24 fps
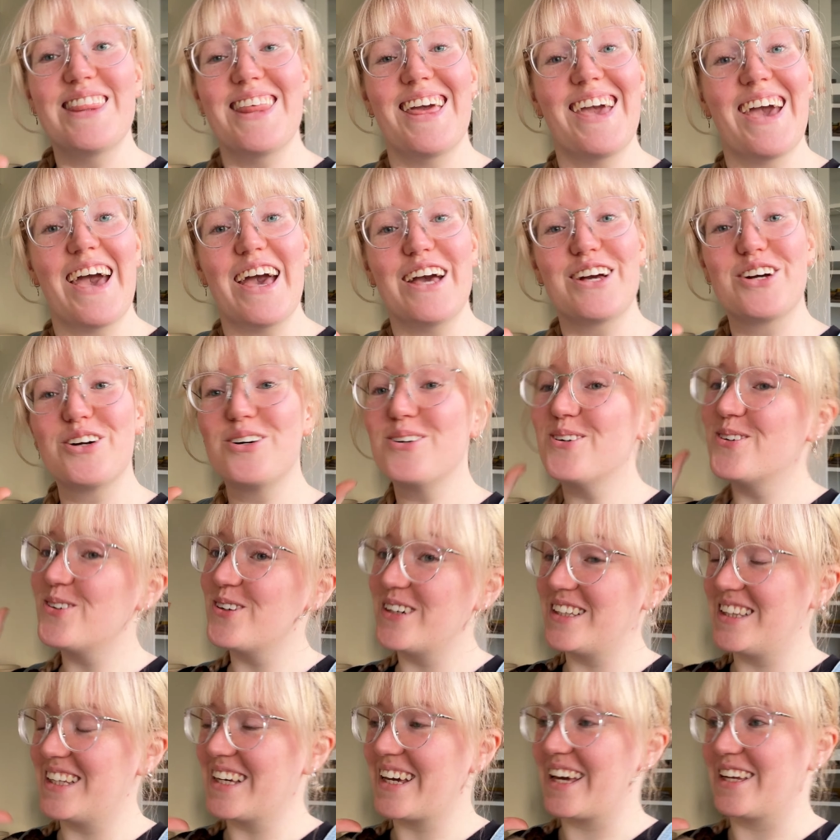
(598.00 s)
the echo
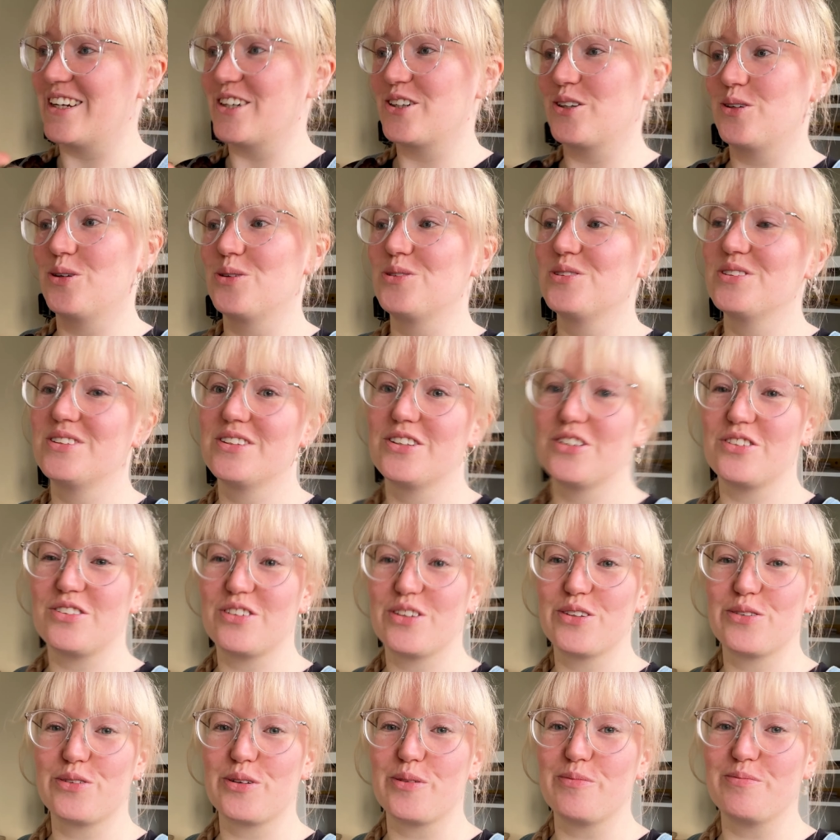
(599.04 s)
and the kind of coldness
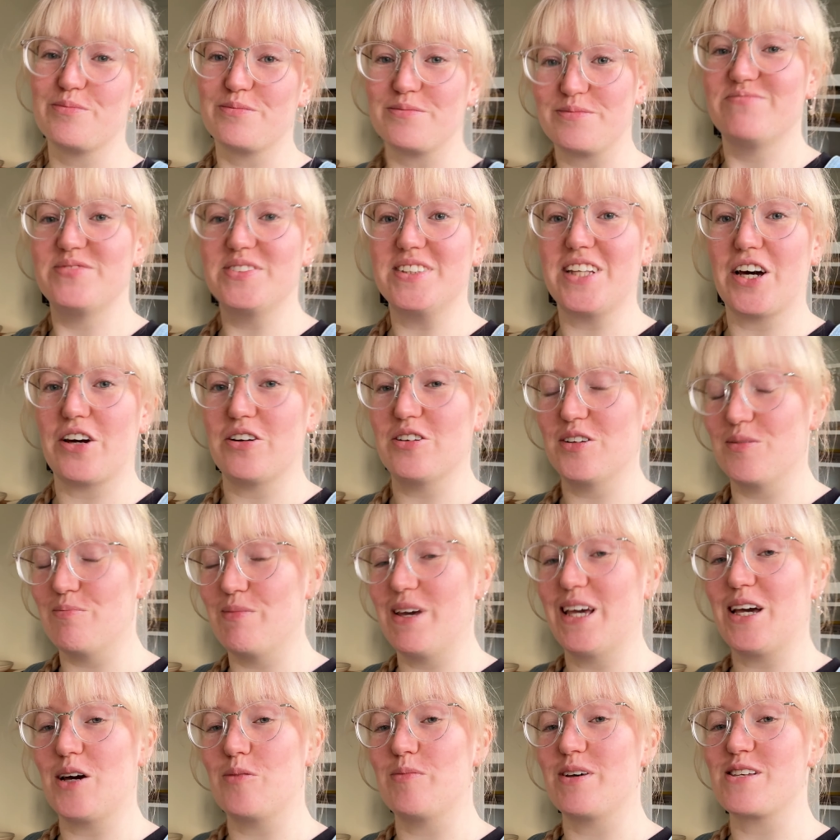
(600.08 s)
of the room down and
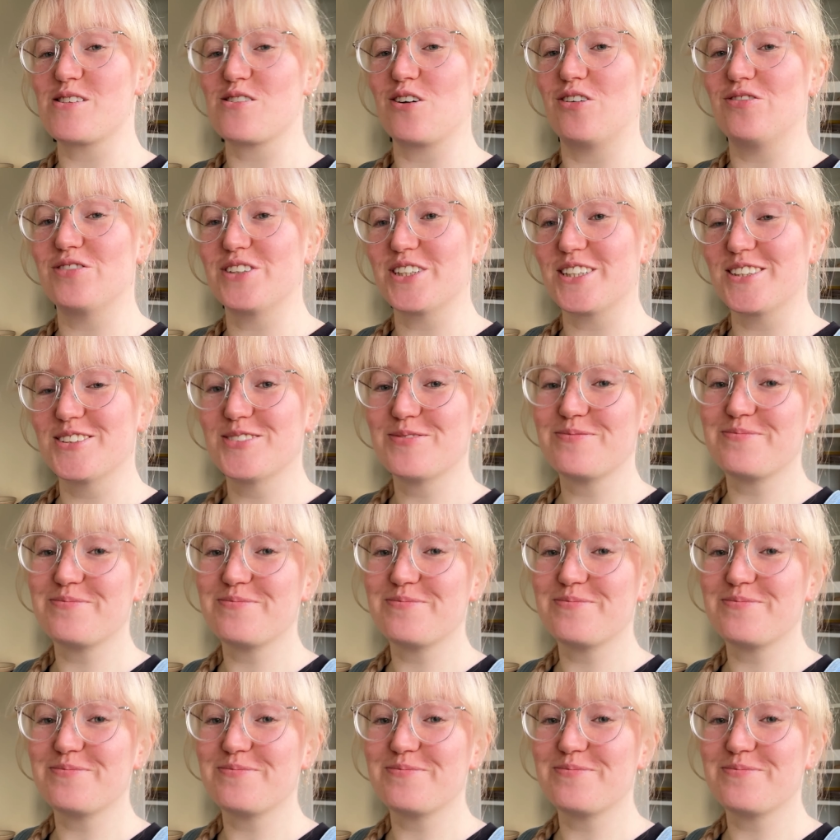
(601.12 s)
make it a bit softer.